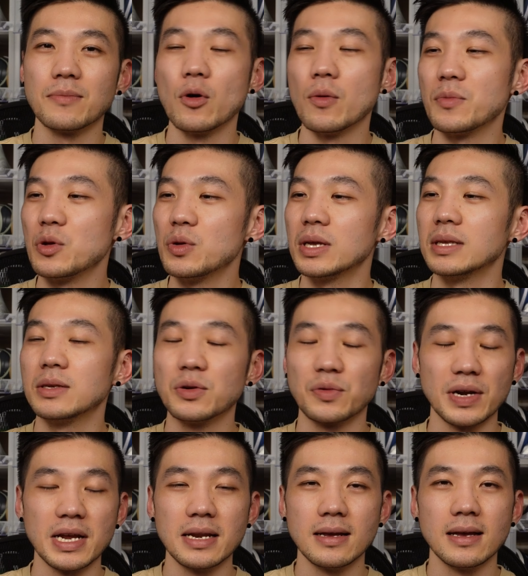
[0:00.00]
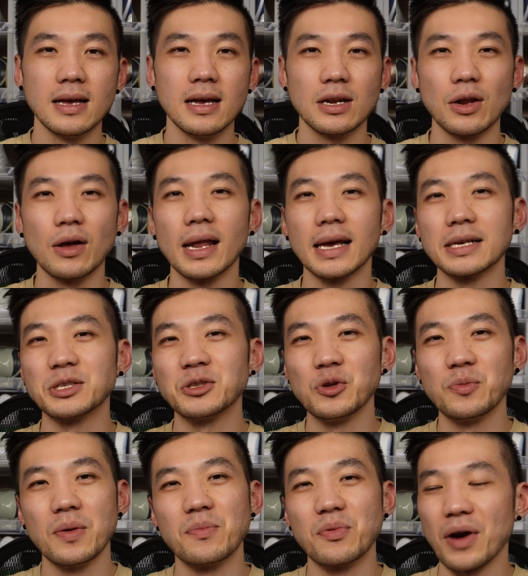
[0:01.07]
more muted green, not like a
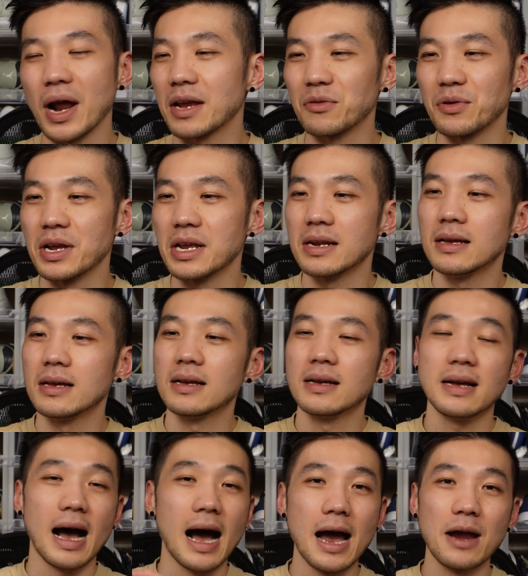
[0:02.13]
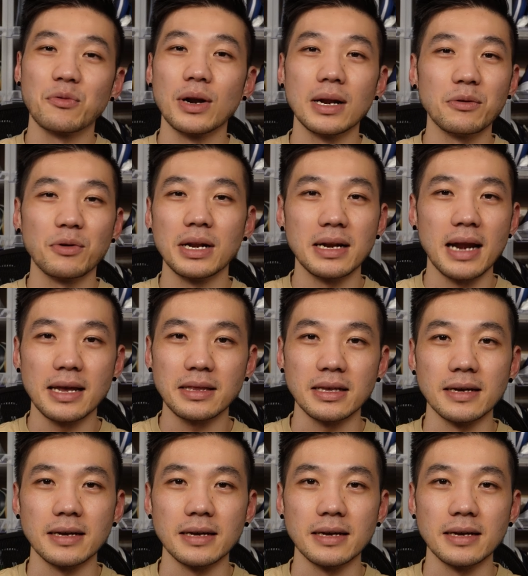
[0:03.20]
super bright green. I really, really like